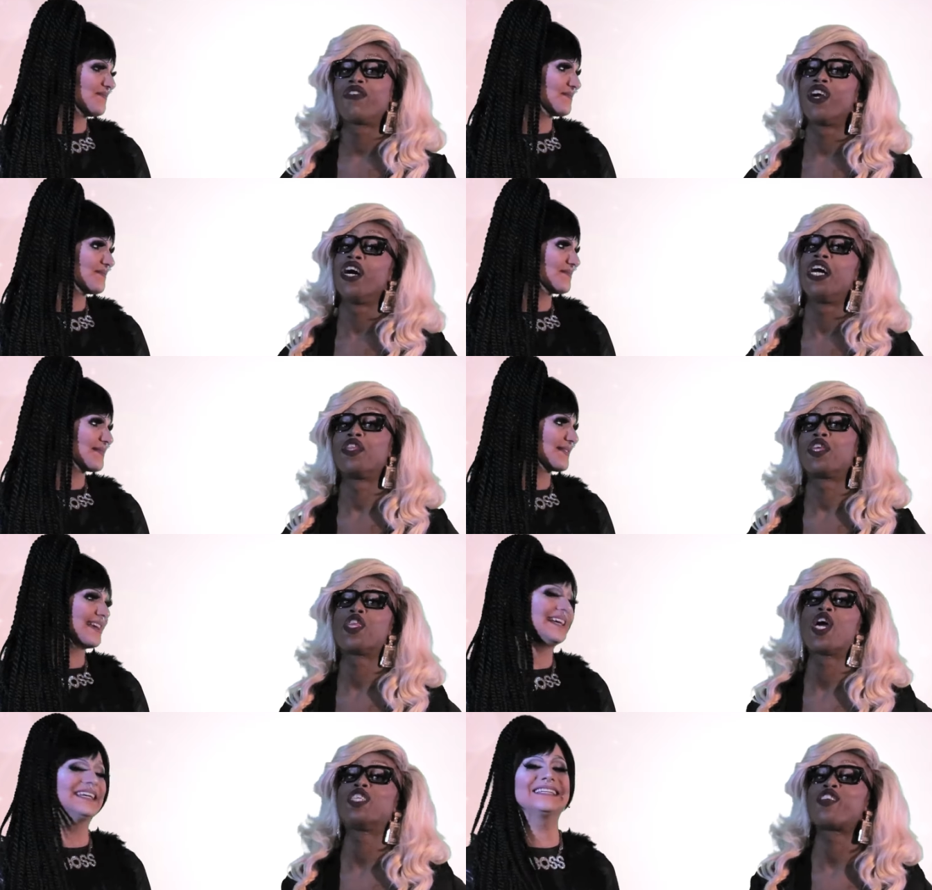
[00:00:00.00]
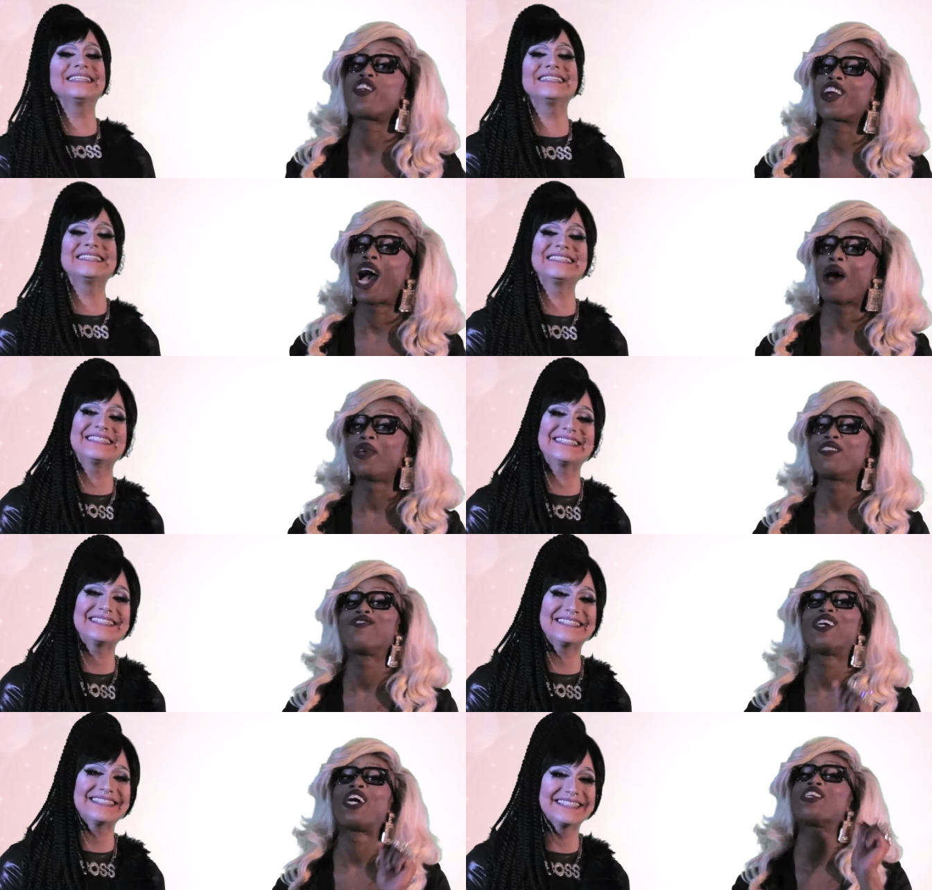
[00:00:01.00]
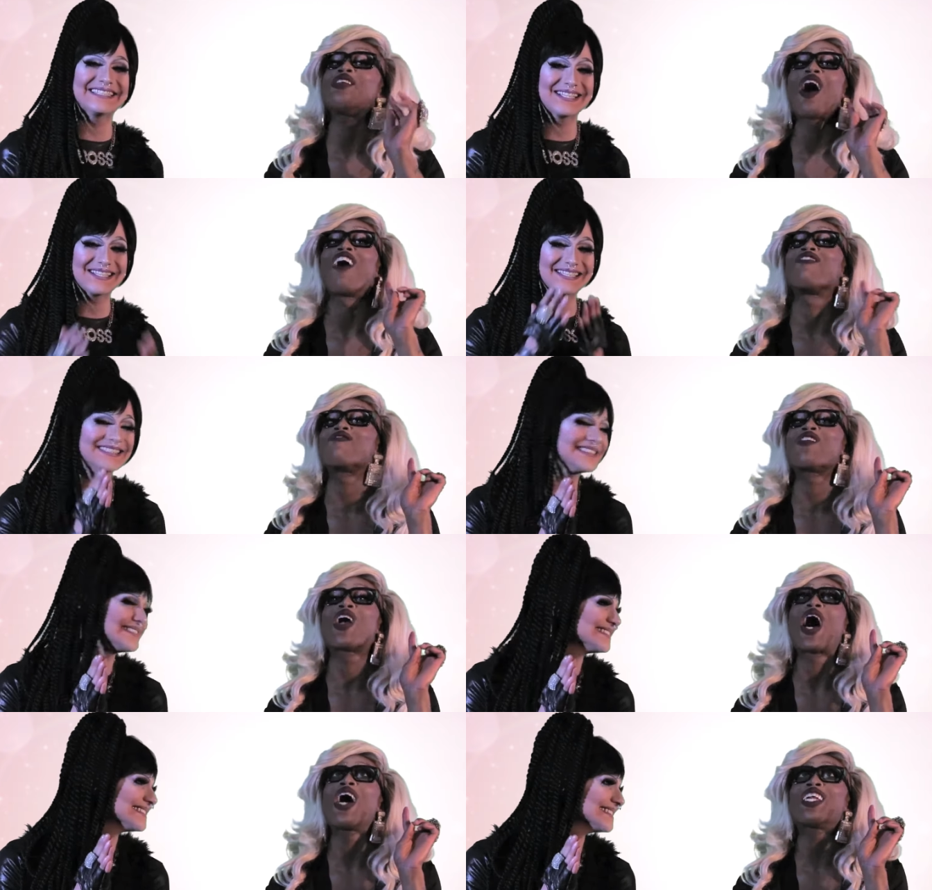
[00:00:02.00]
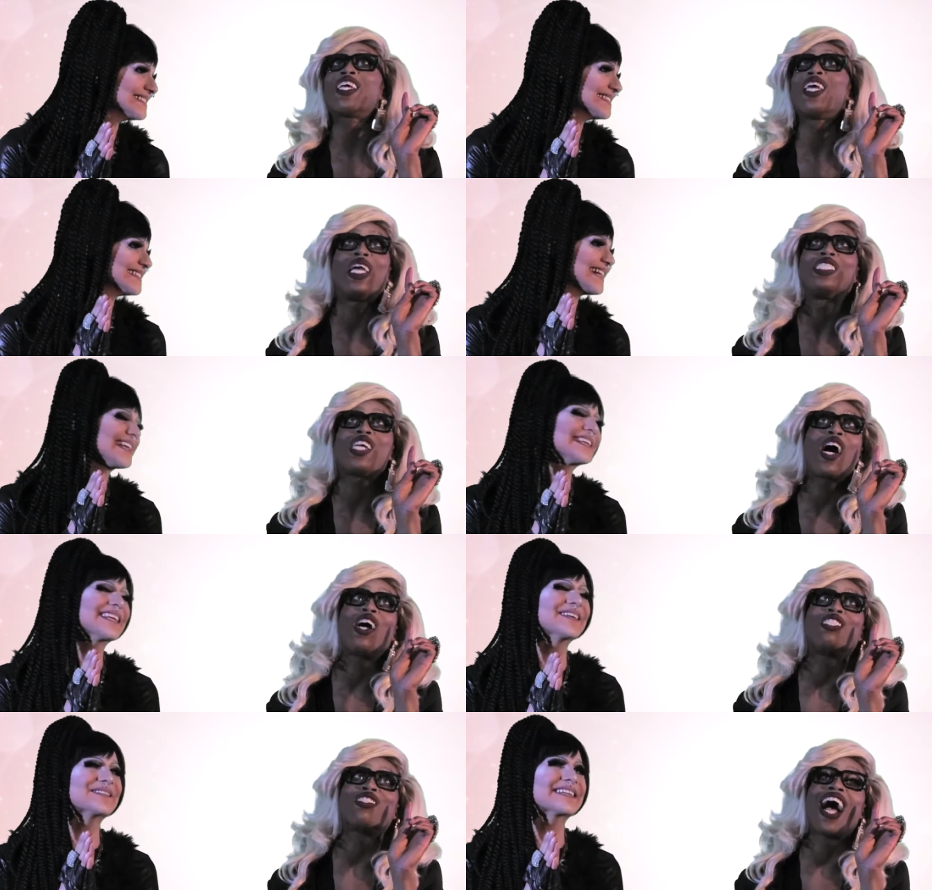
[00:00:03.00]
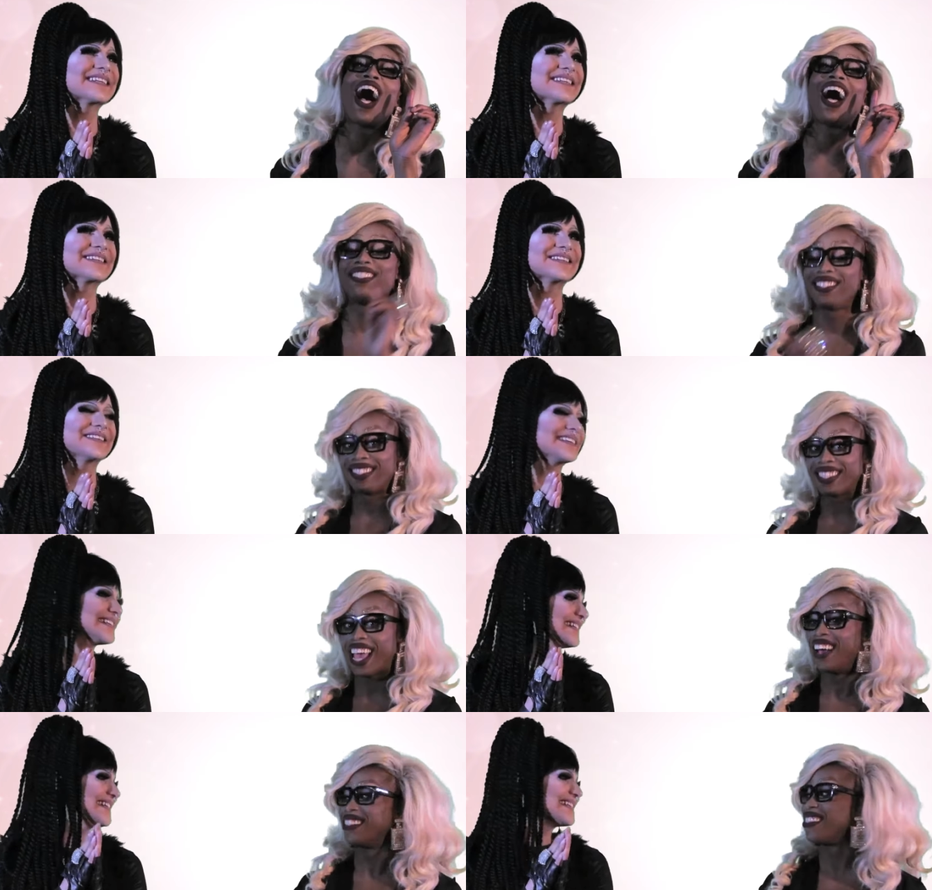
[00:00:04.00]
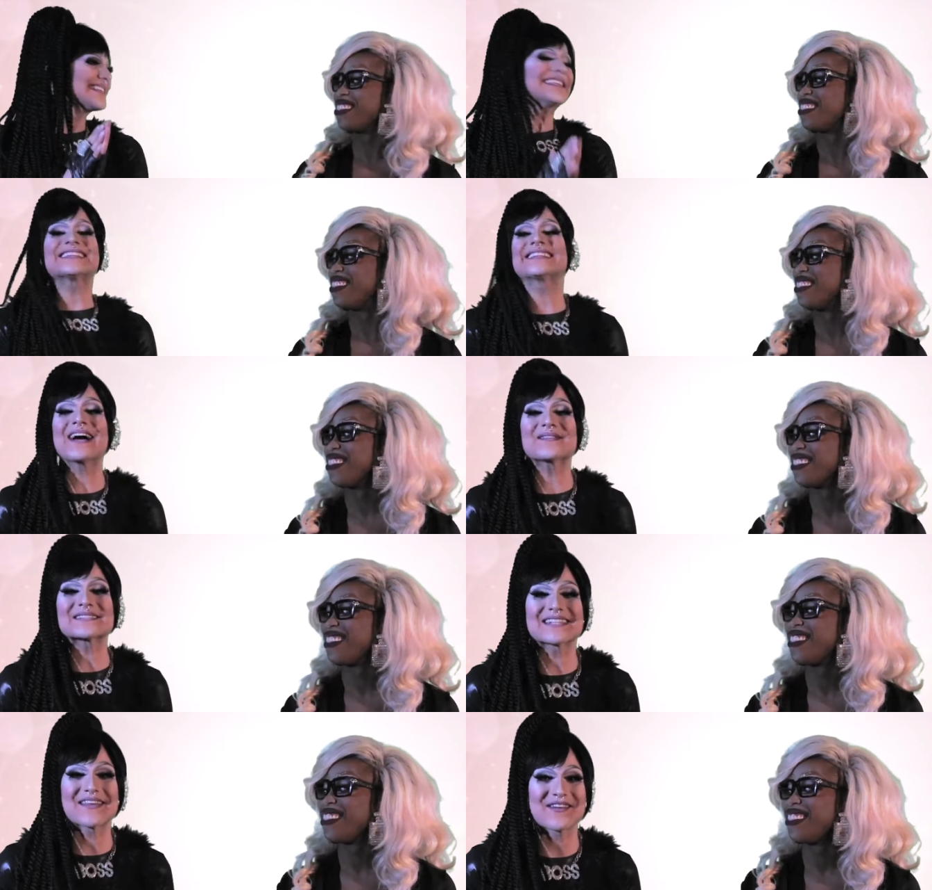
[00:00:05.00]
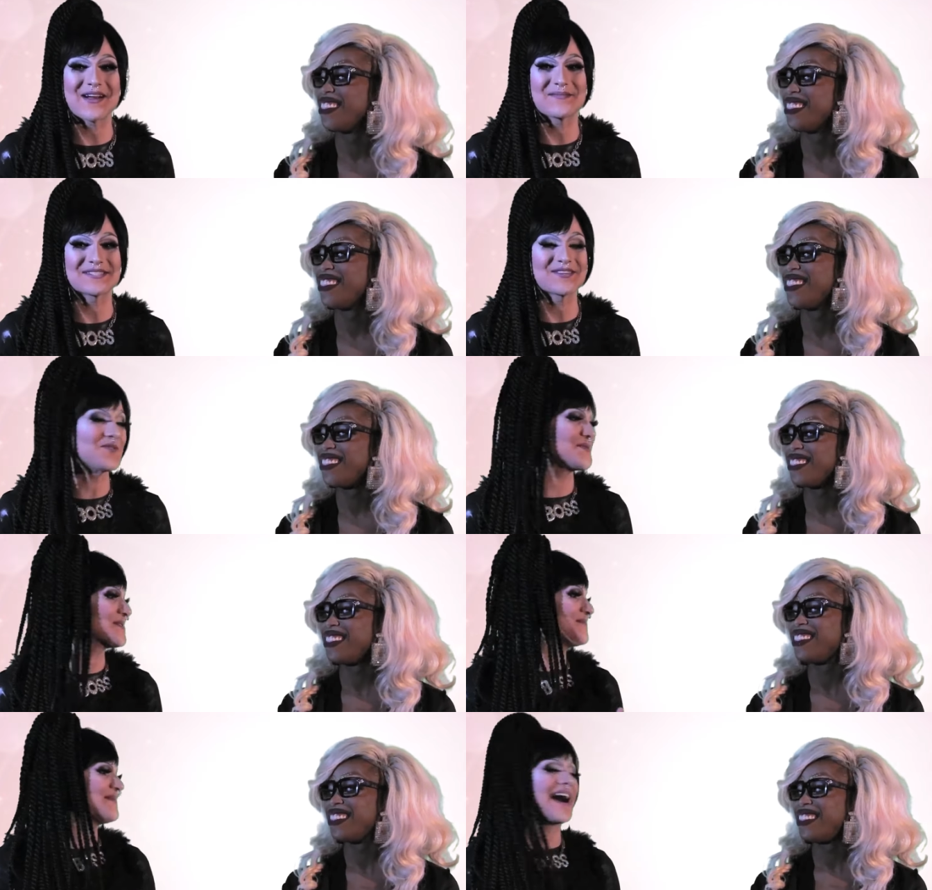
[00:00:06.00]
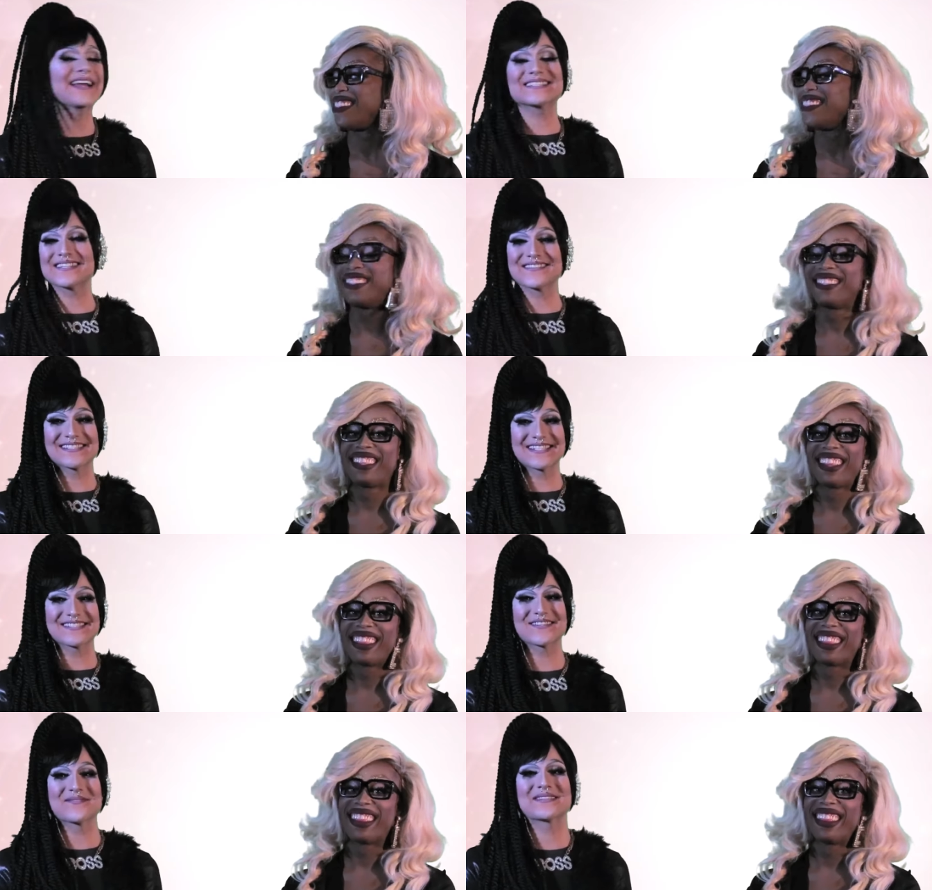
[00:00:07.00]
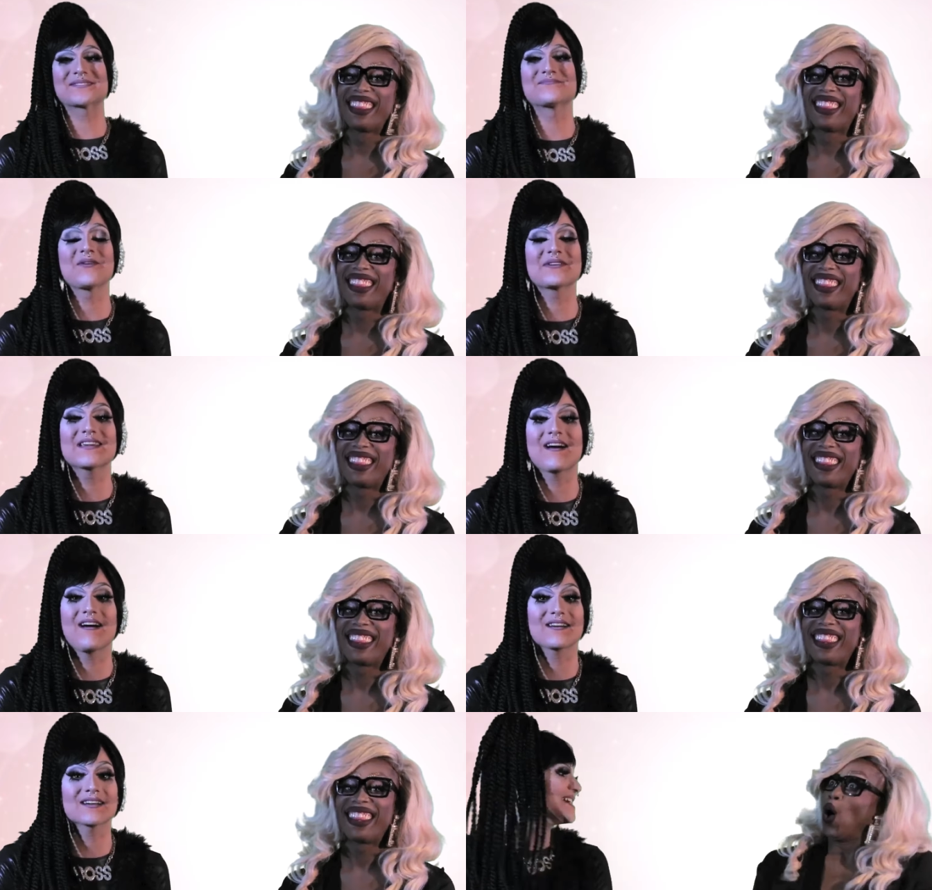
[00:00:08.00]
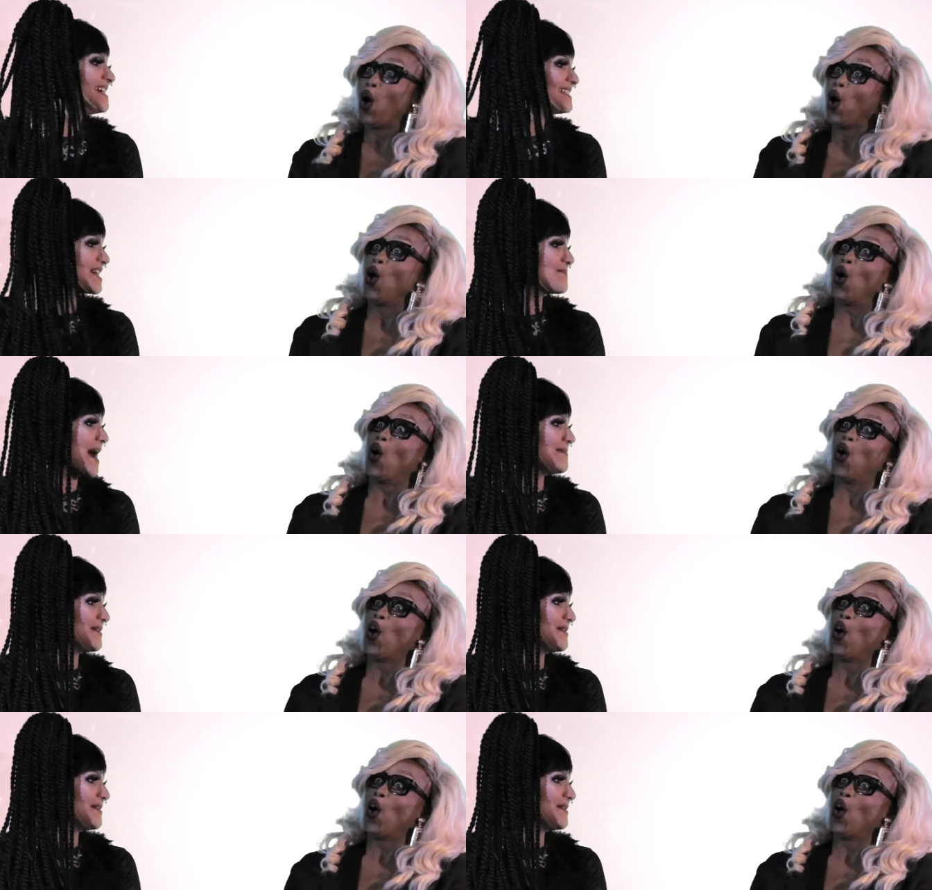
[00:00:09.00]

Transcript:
Speaker 1: out for her, honey. The things that are coming, girl, you're not really. I love you. Yeah. That was
Speaker 2: another episode with my dear Kira's sister, Miss Monique Heart. Say goodbye,